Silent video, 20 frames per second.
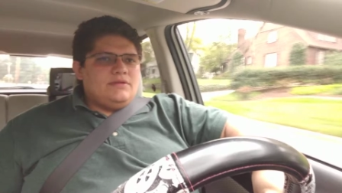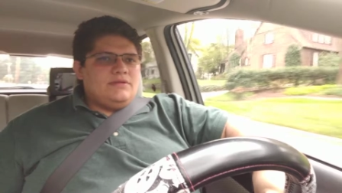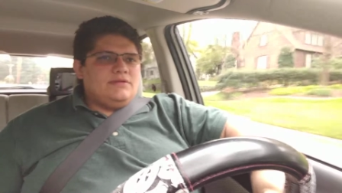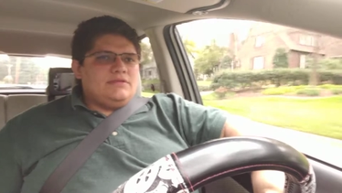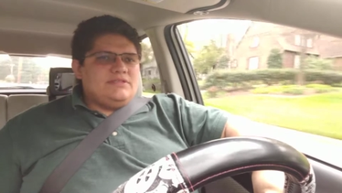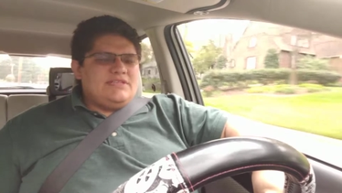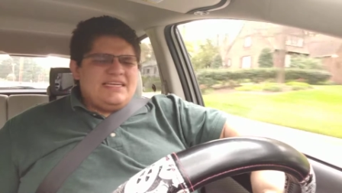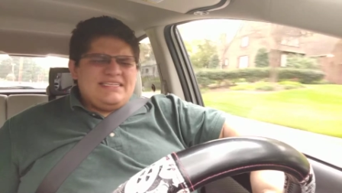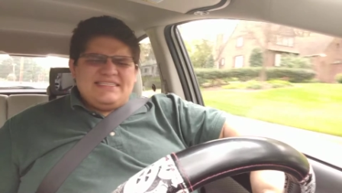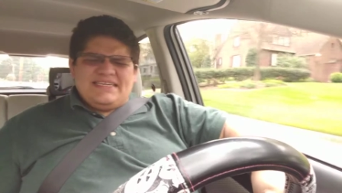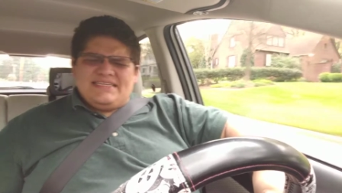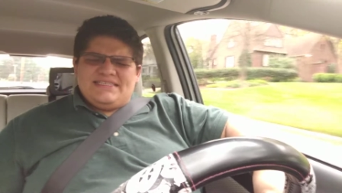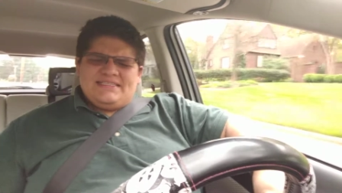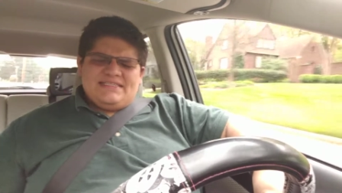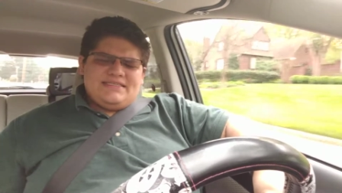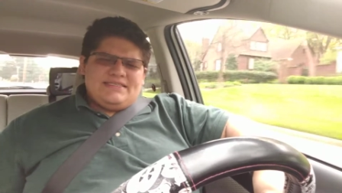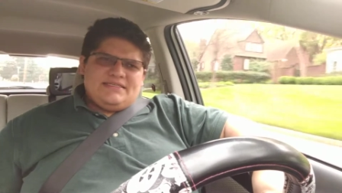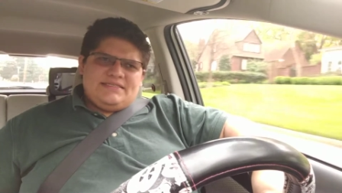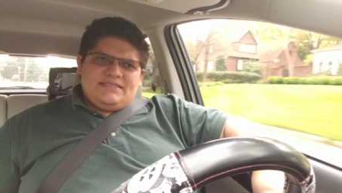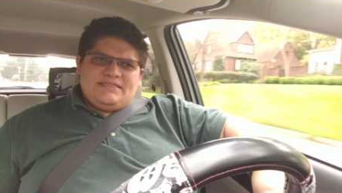Did I say
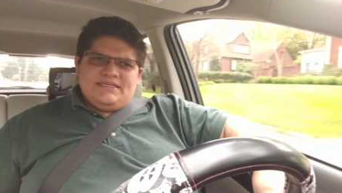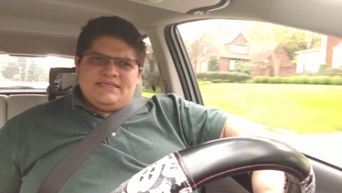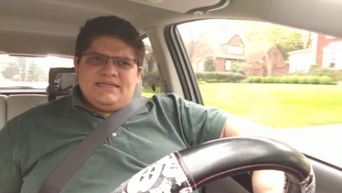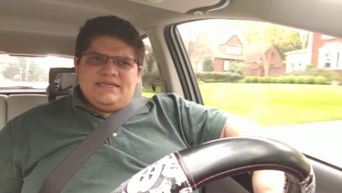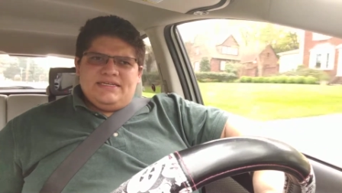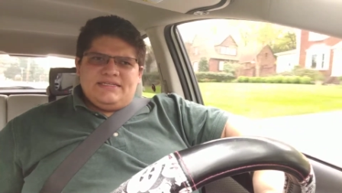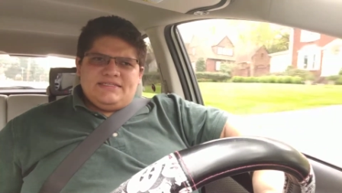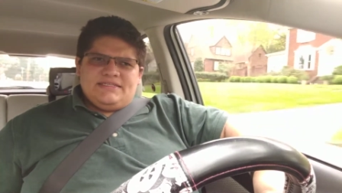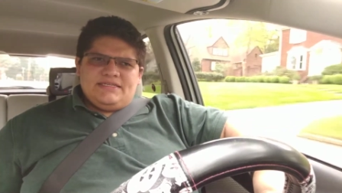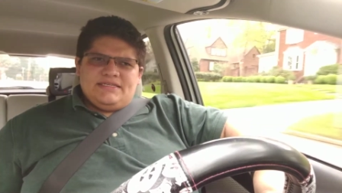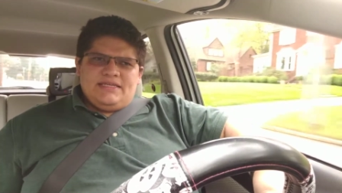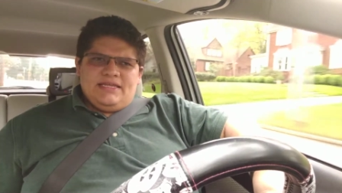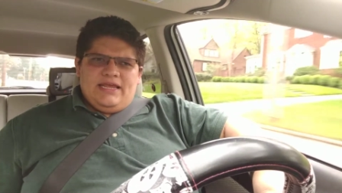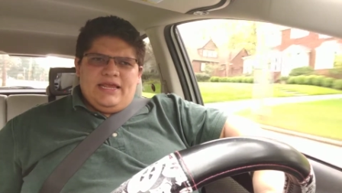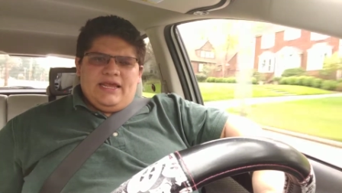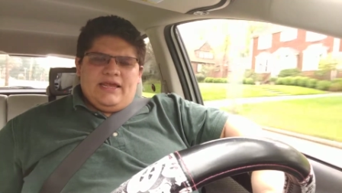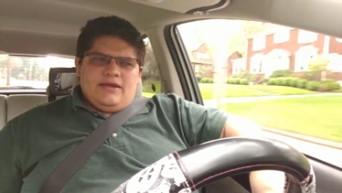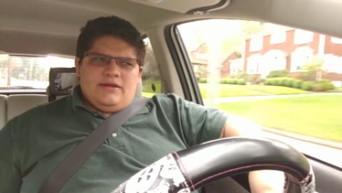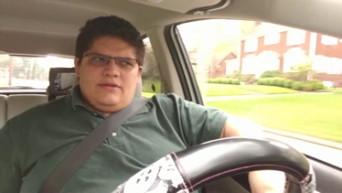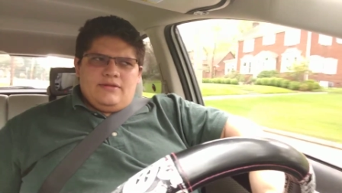Denise and
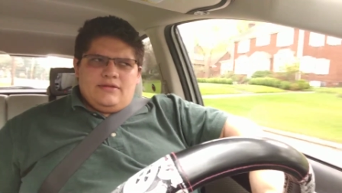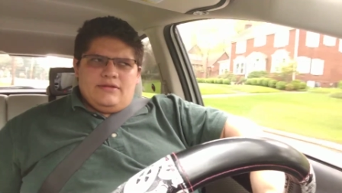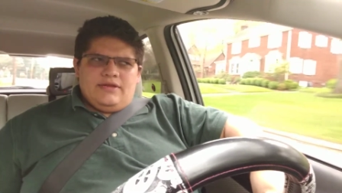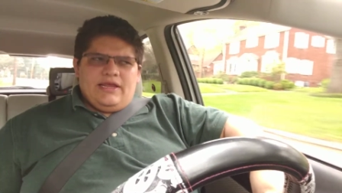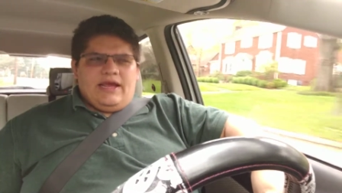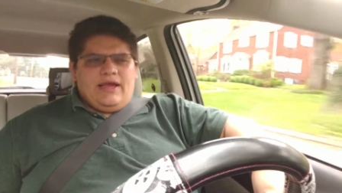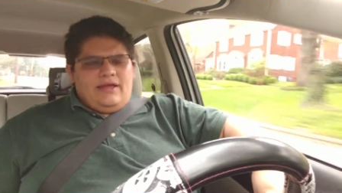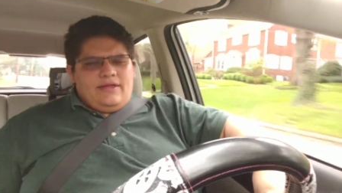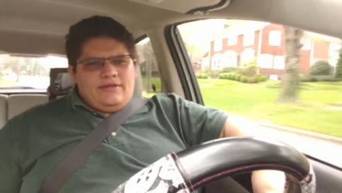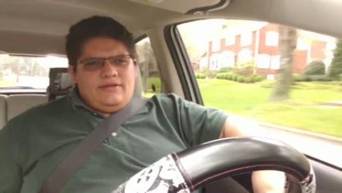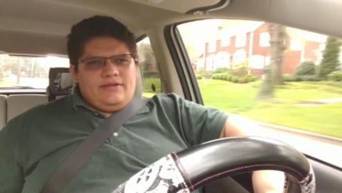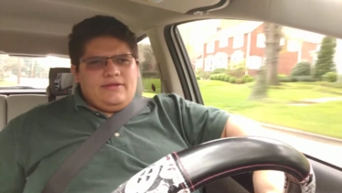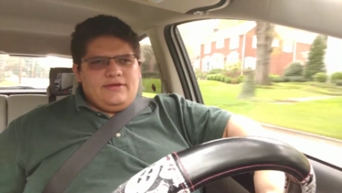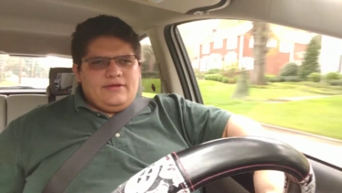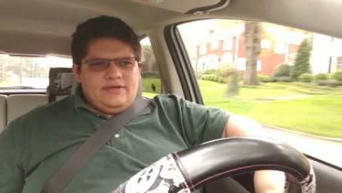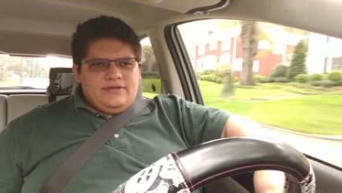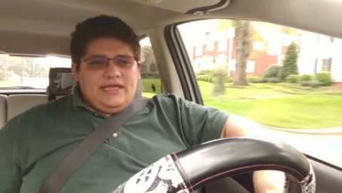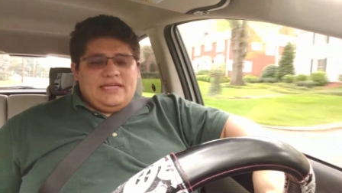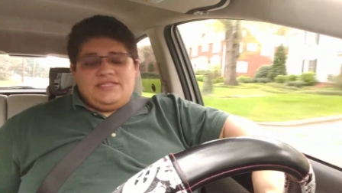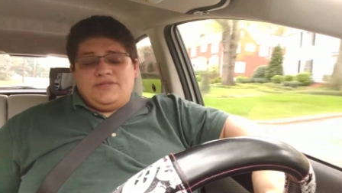Leanne? Yeah,
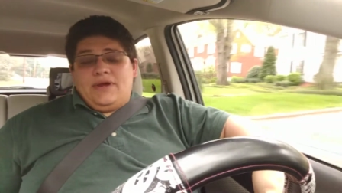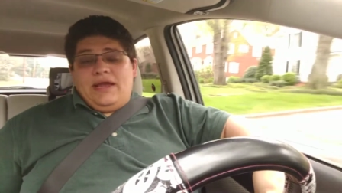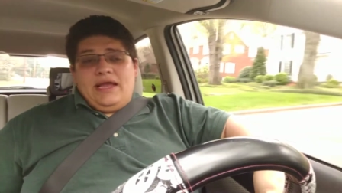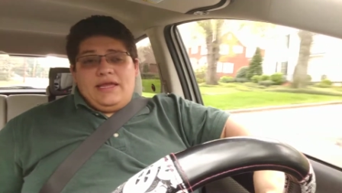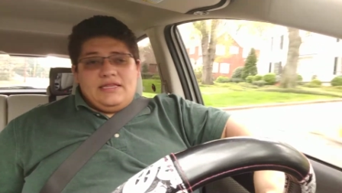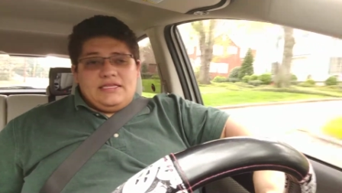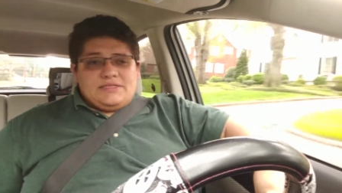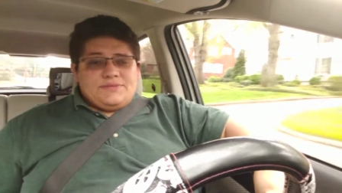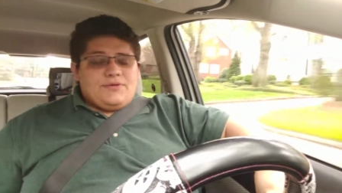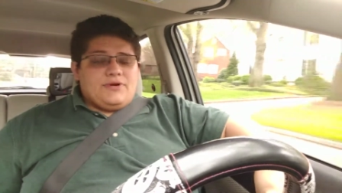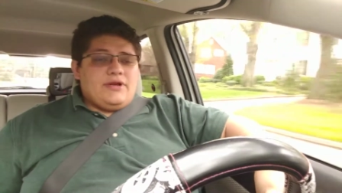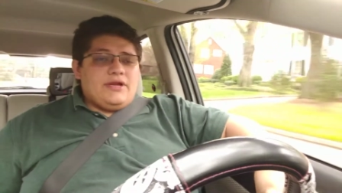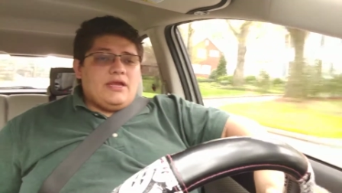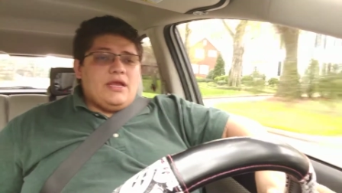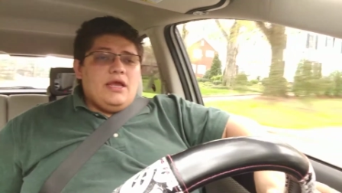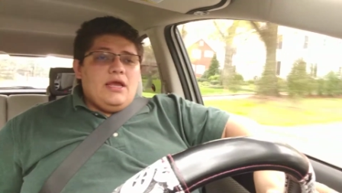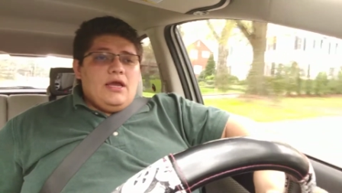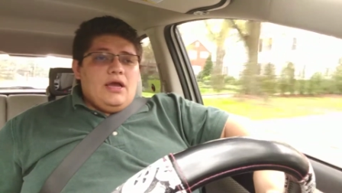that's what I had this morning.